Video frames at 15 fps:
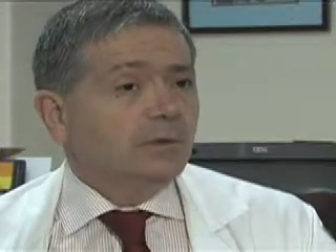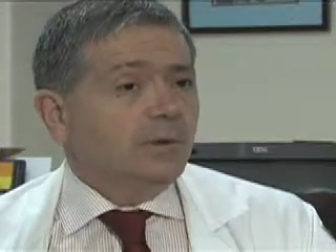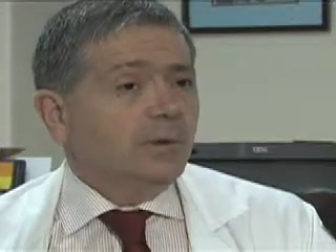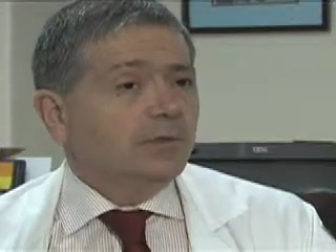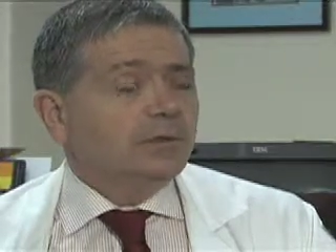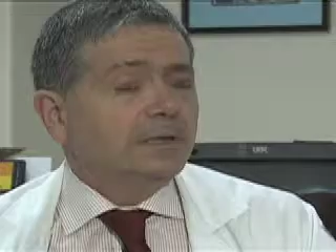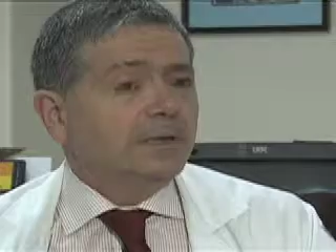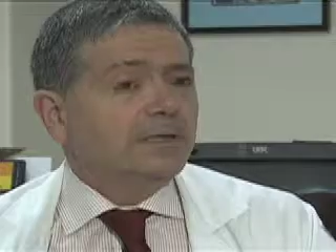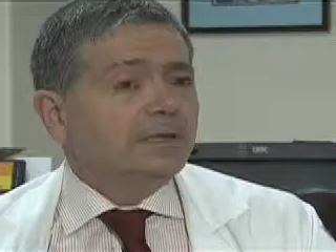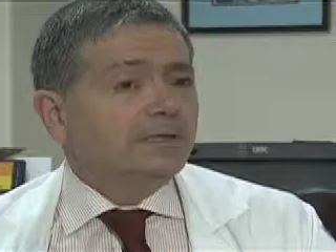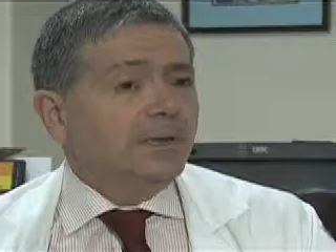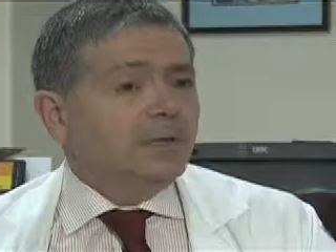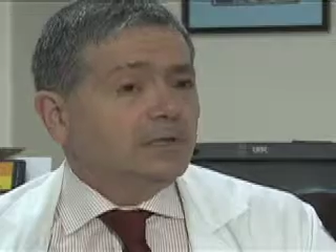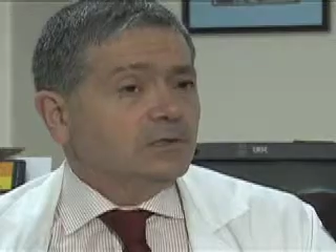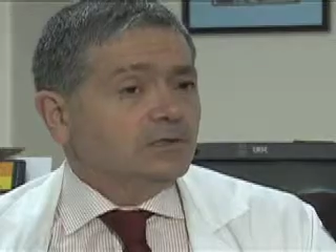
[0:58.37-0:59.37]
We were able to get
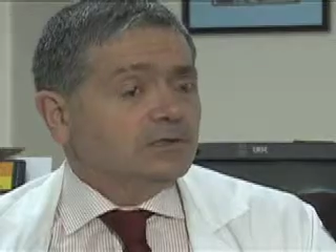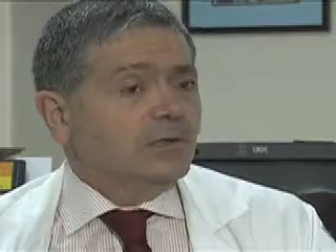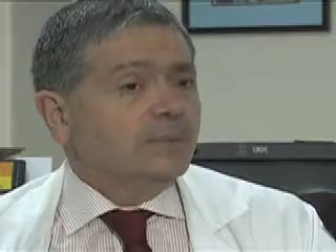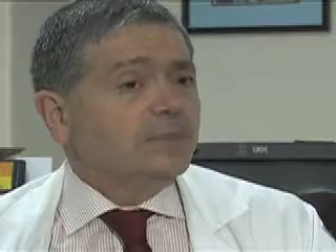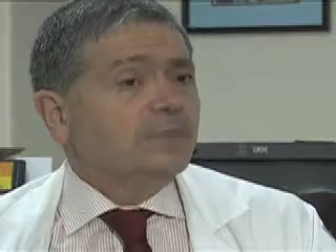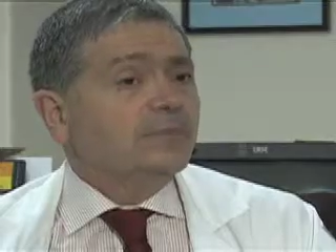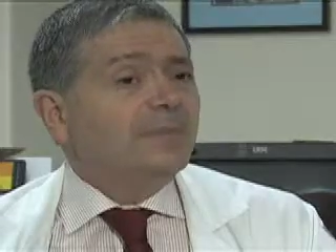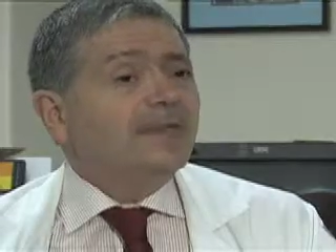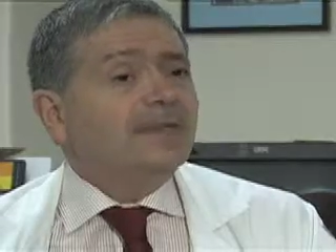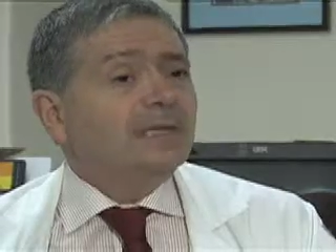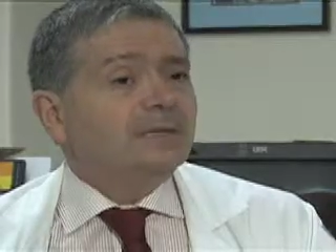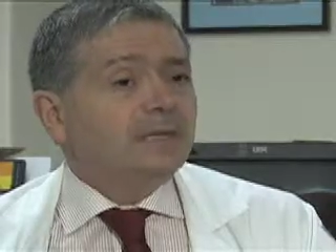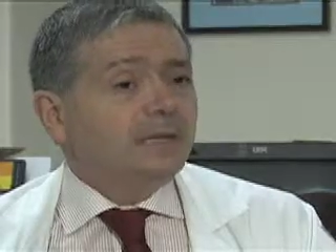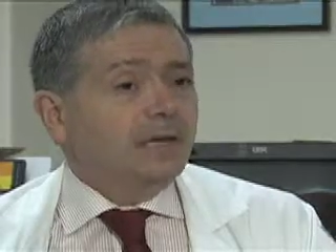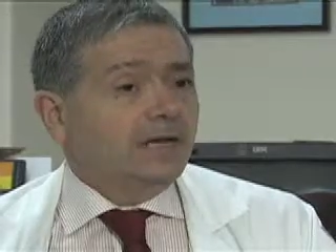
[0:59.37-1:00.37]
the patients up
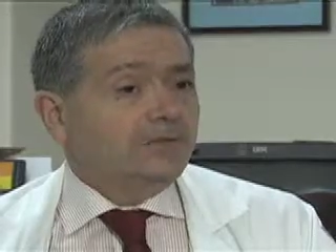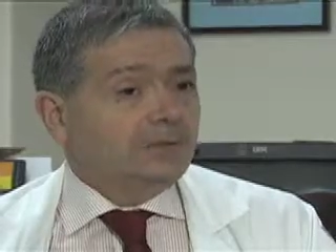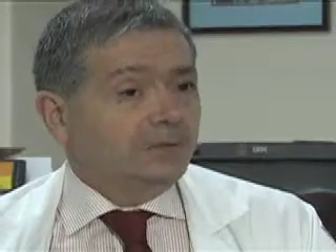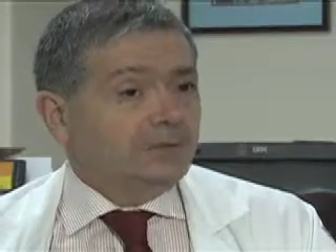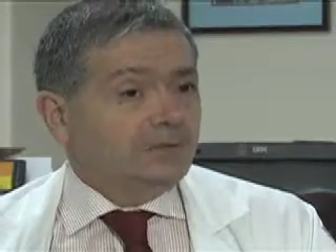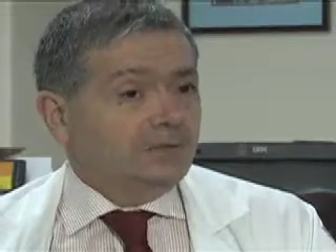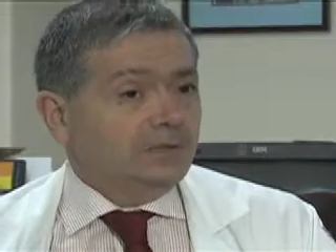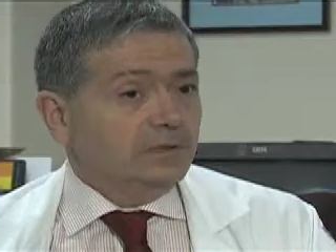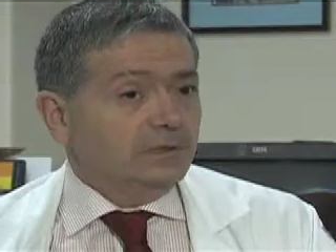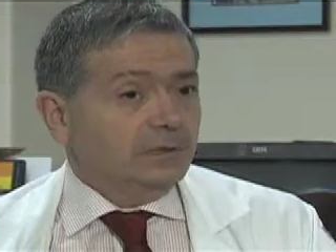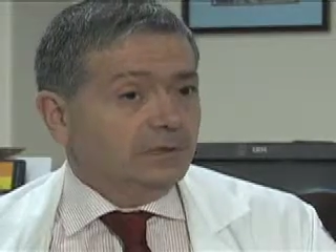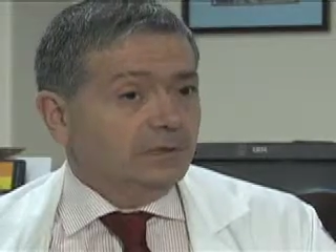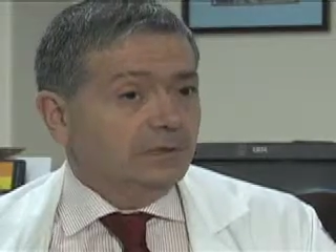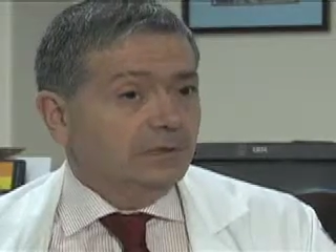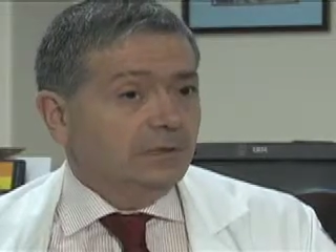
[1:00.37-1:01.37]
immediately after the procedure.